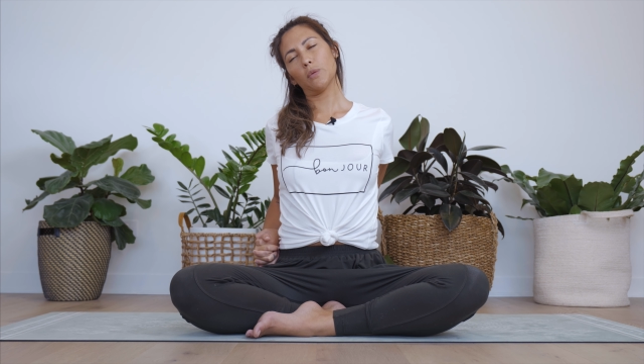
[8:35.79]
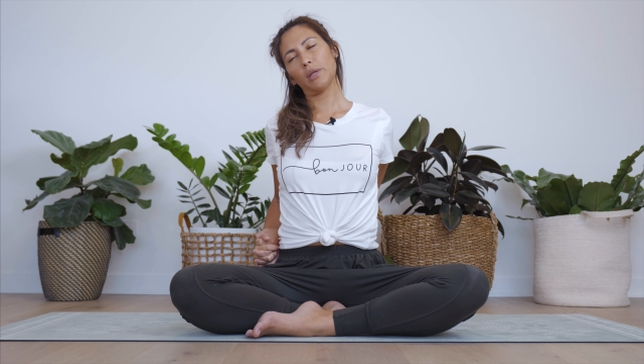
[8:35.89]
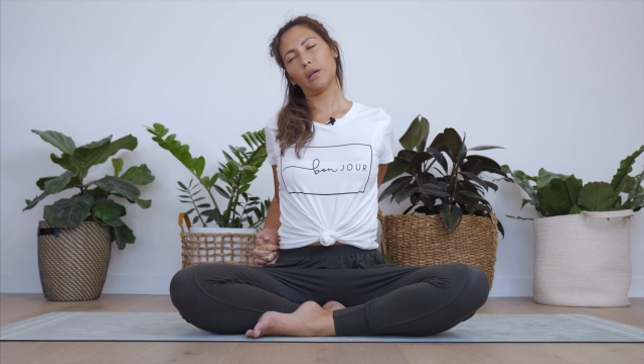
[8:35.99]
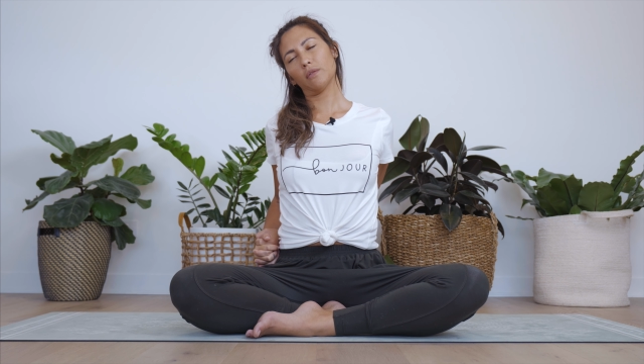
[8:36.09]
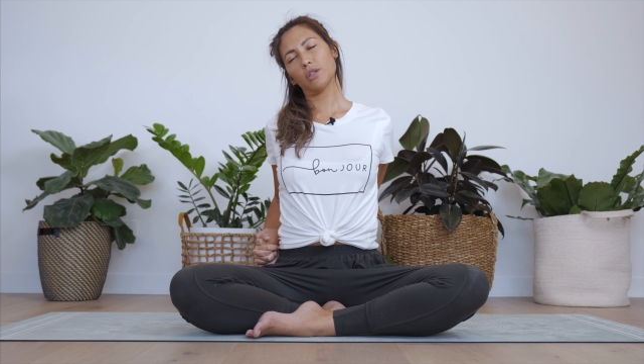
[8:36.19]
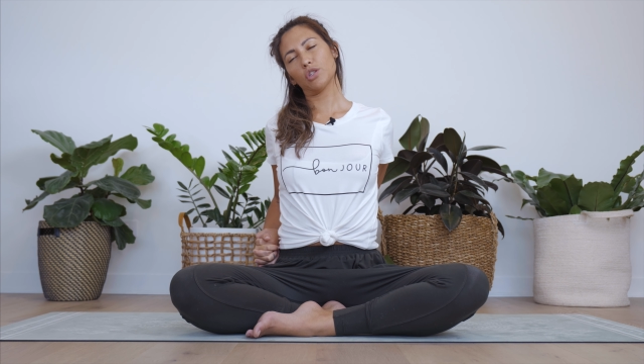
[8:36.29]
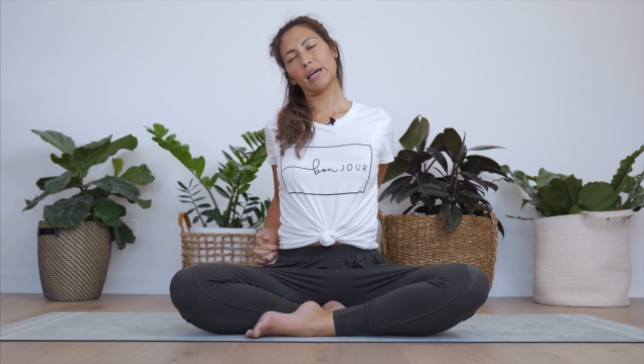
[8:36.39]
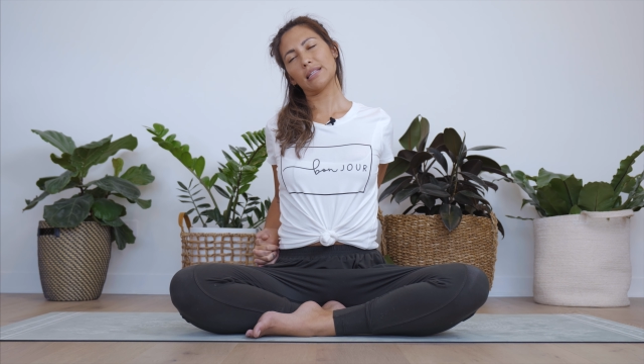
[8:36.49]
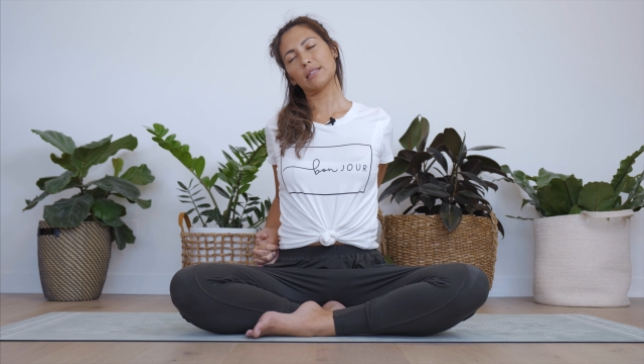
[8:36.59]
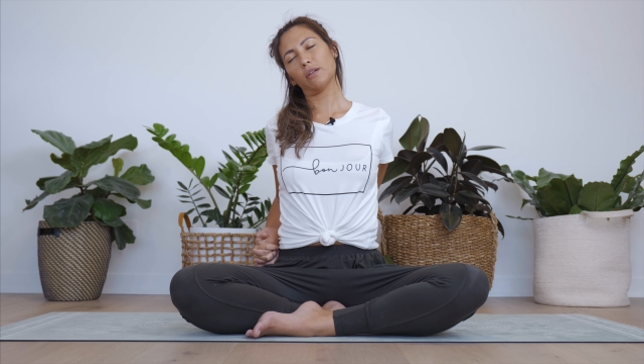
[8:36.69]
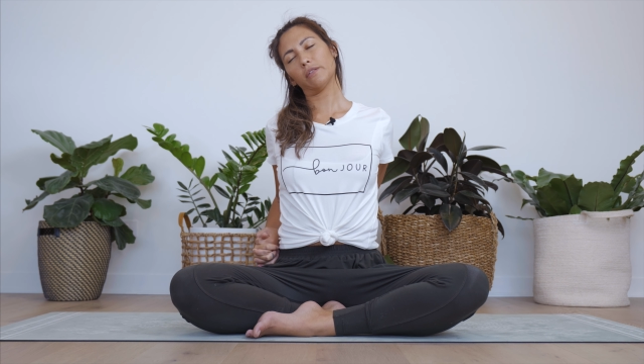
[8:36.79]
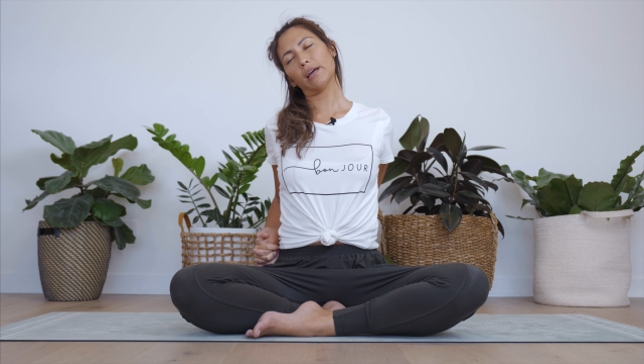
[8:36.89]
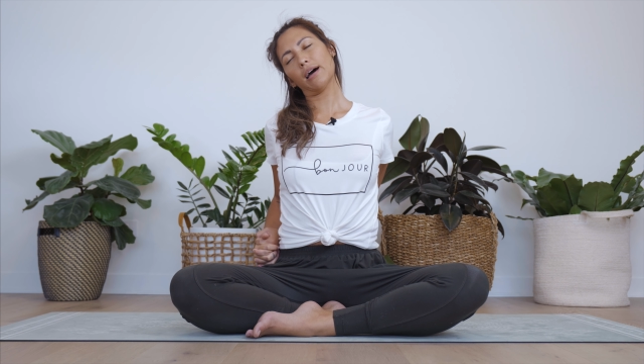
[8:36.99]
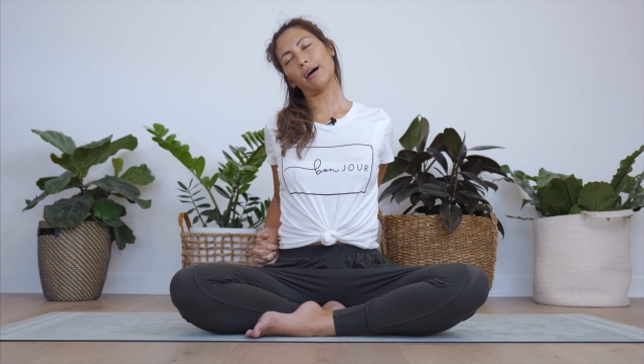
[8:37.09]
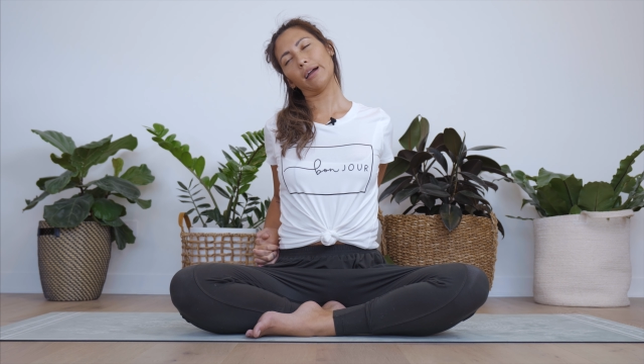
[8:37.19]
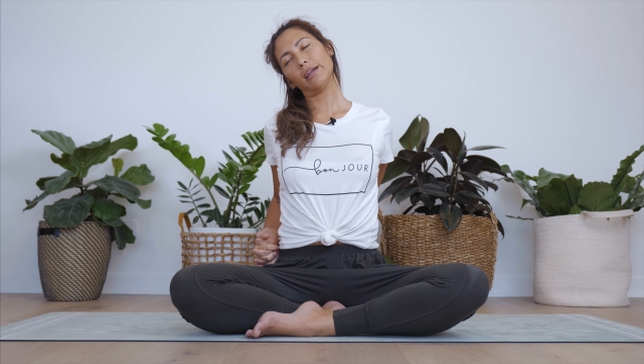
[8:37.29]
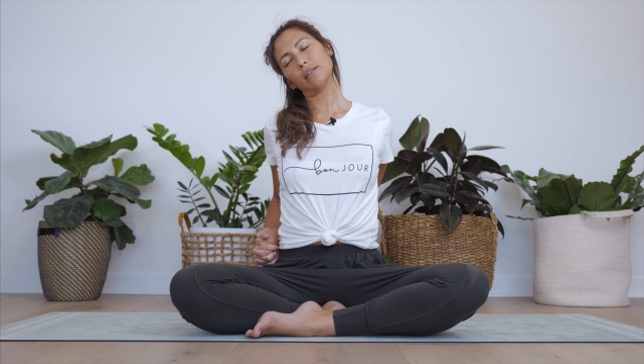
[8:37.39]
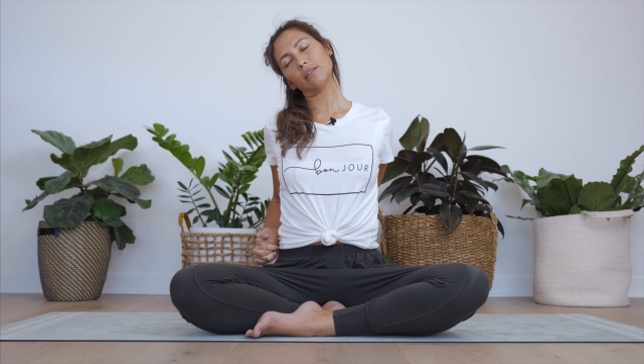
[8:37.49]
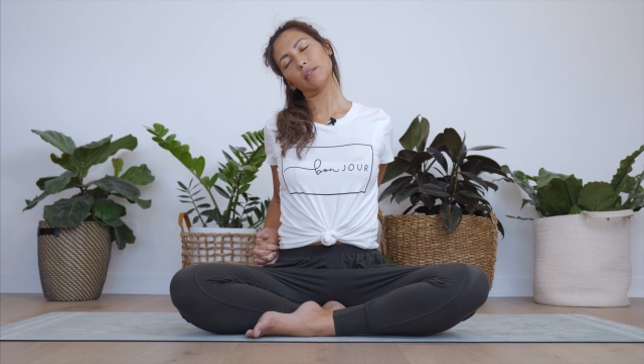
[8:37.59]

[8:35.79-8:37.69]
opening of the chest, of the heart.